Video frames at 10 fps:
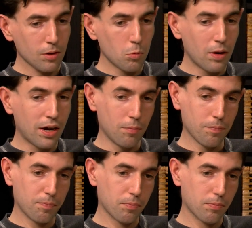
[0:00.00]
Well,
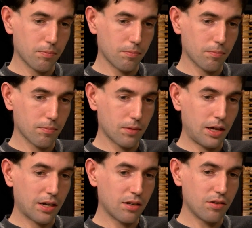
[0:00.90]

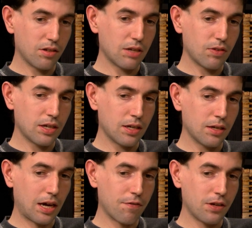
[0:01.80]

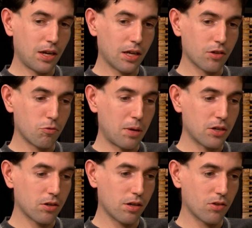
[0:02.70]
ActonTV, I feel like
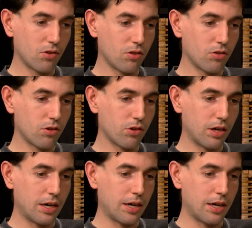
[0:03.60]
especially since